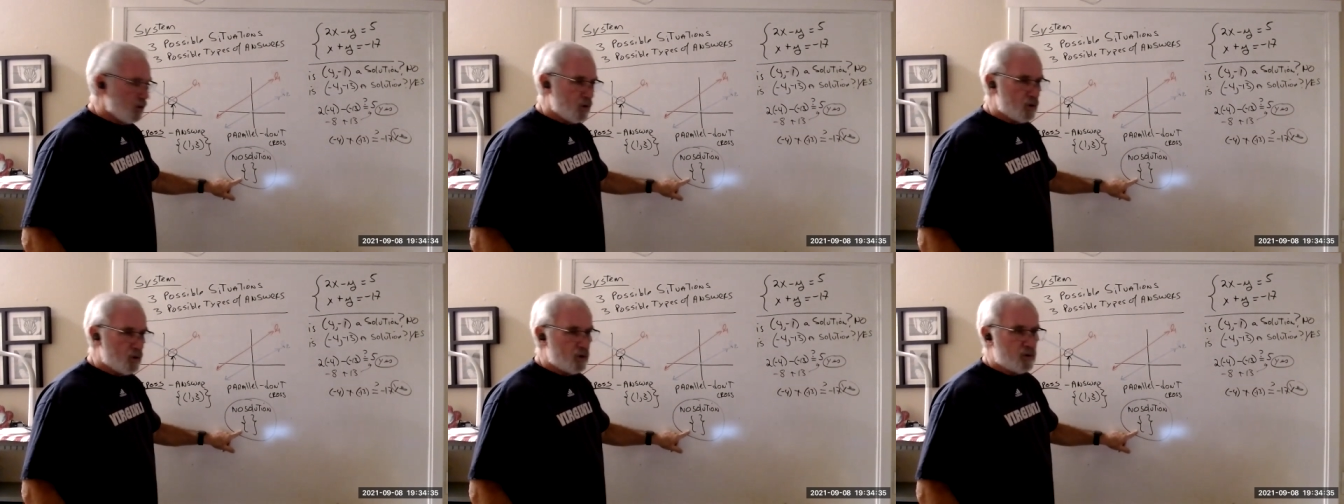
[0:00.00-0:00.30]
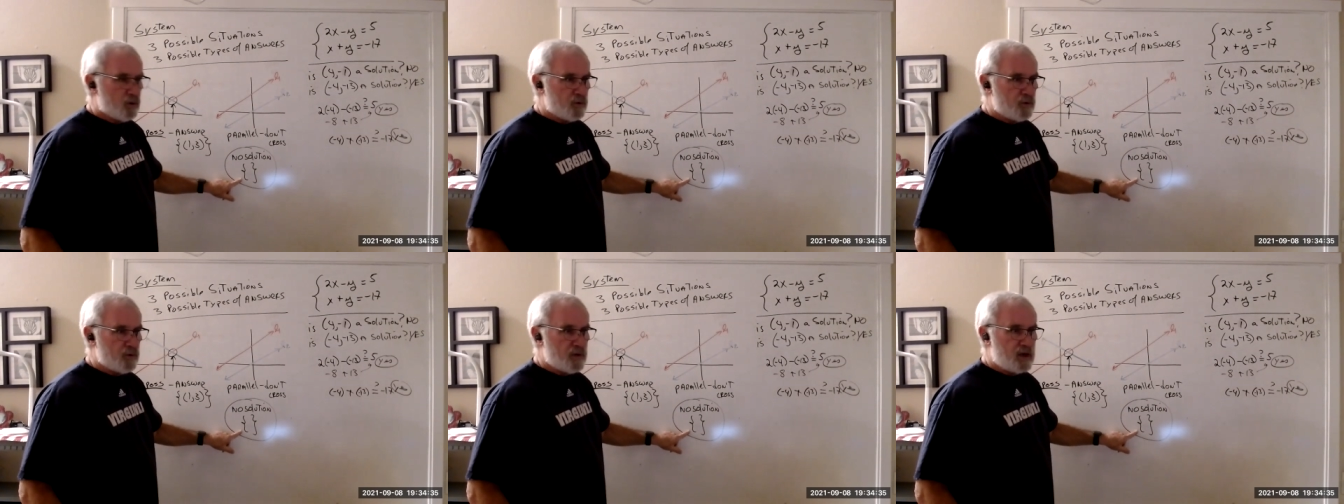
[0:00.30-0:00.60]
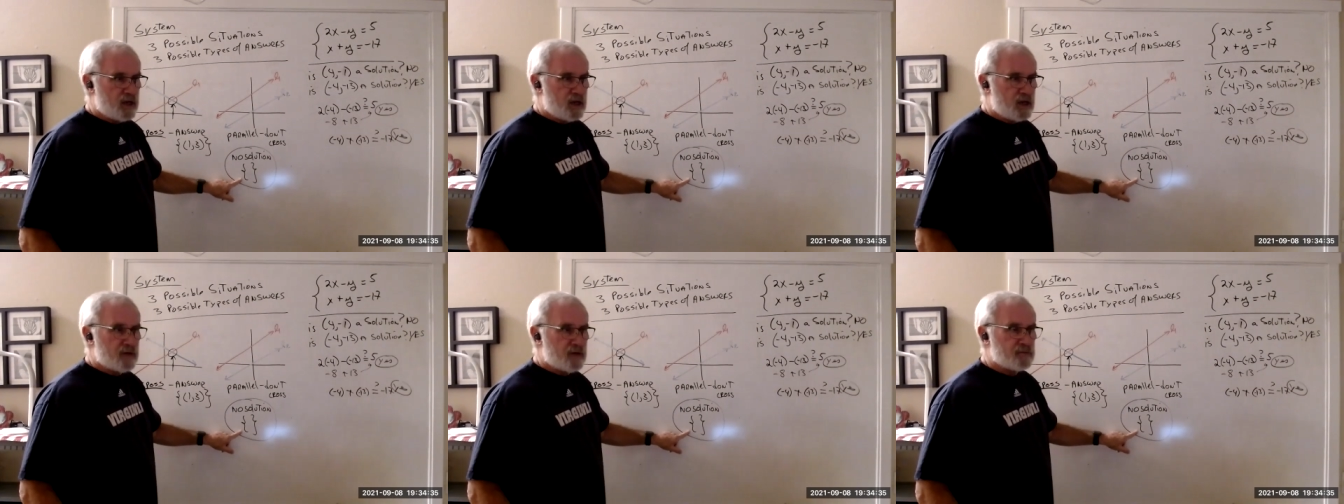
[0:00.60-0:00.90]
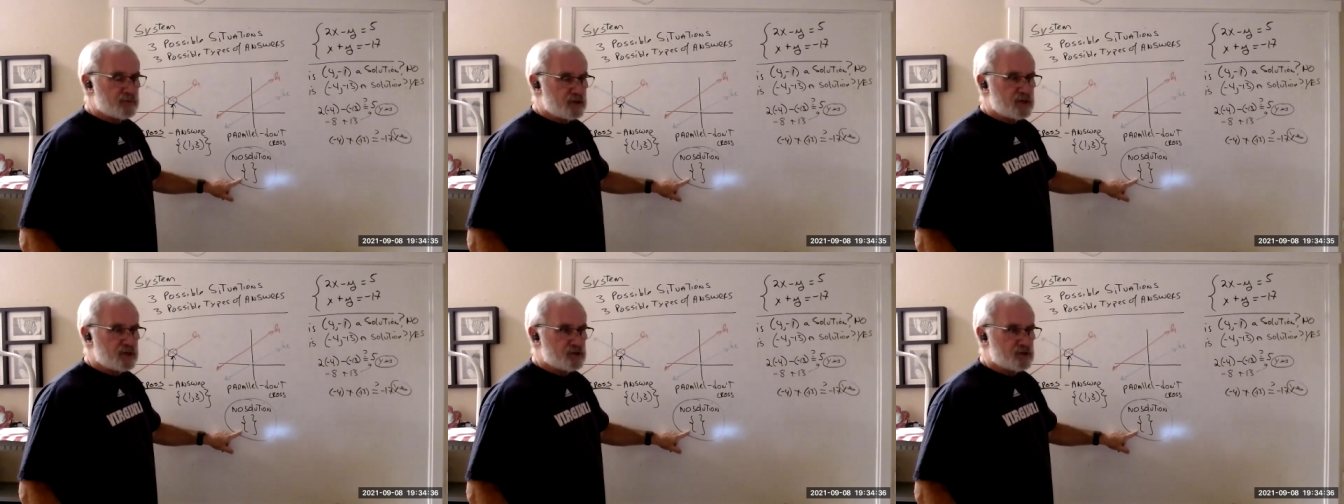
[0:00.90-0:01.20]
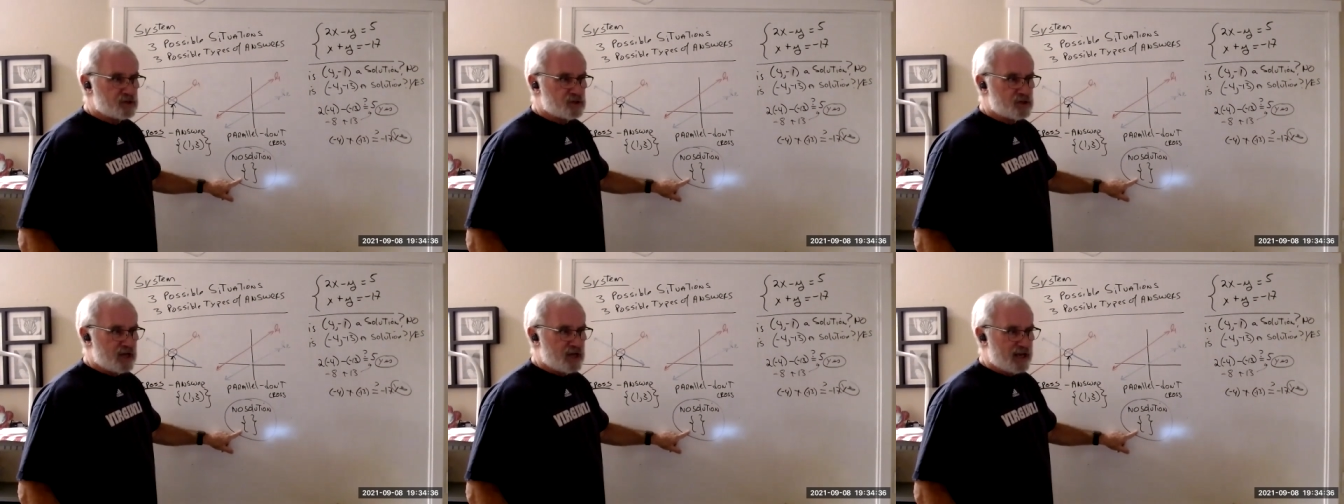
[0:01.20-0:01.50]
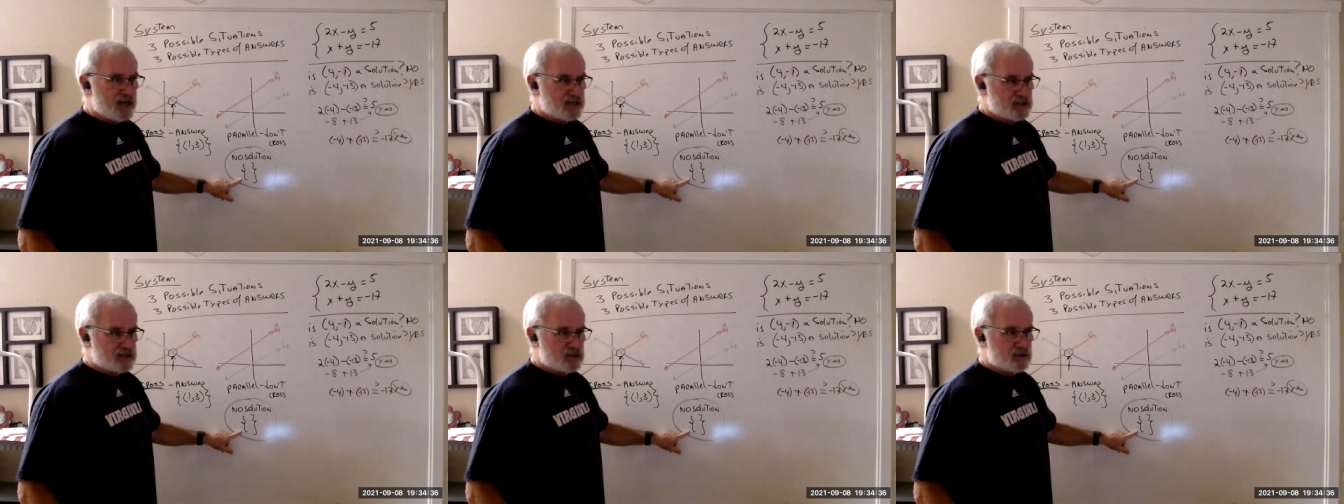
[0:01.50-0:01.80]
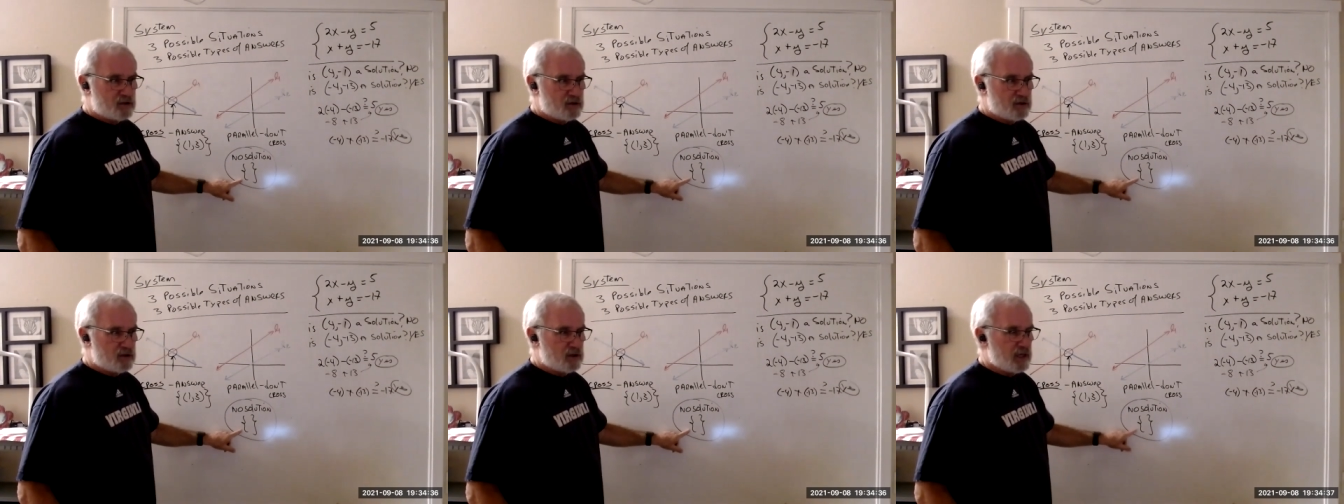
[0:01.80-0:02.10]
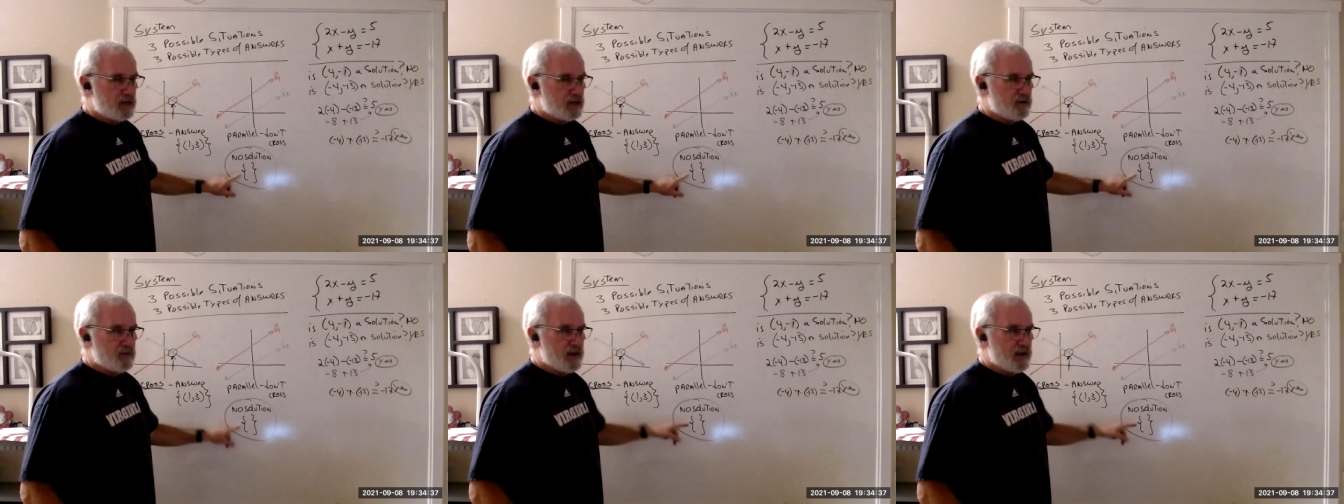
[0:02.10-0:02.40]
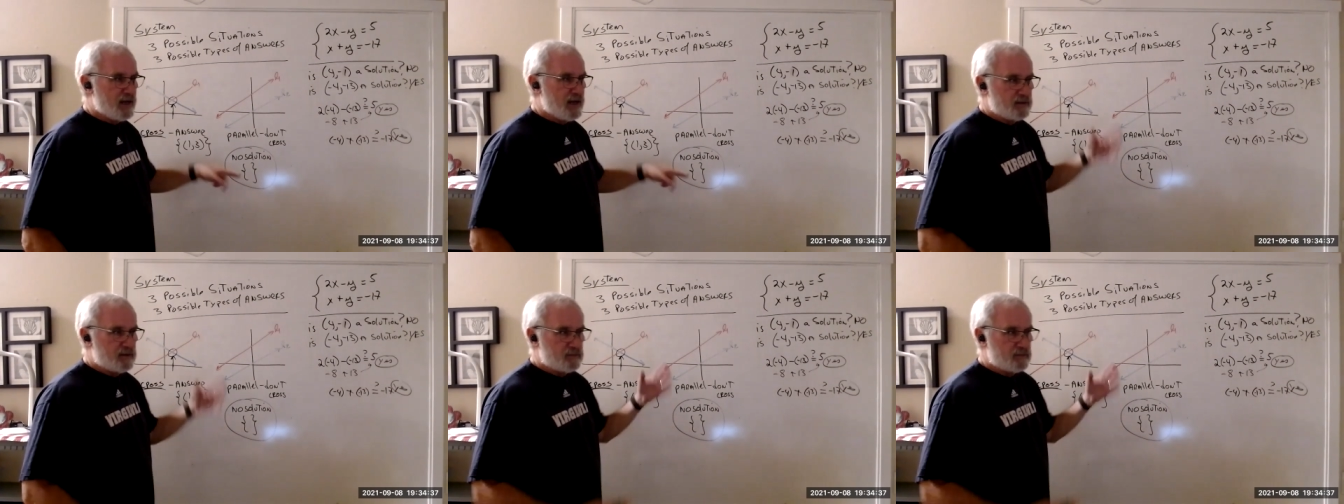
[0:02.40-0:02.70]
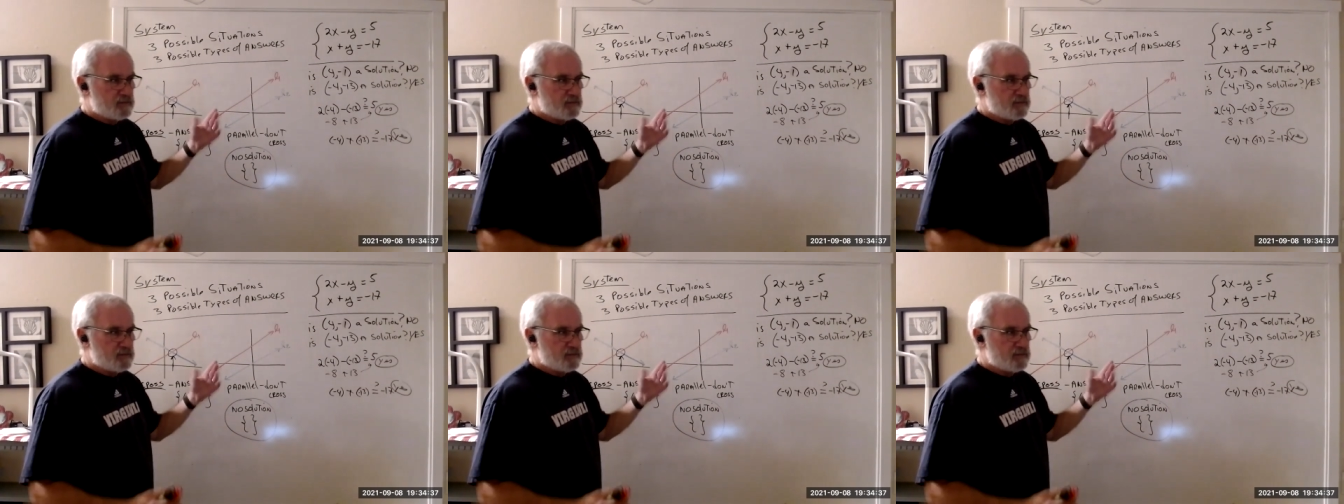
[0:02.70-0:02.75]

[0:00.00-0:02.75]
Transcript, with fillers: or the empty set like that.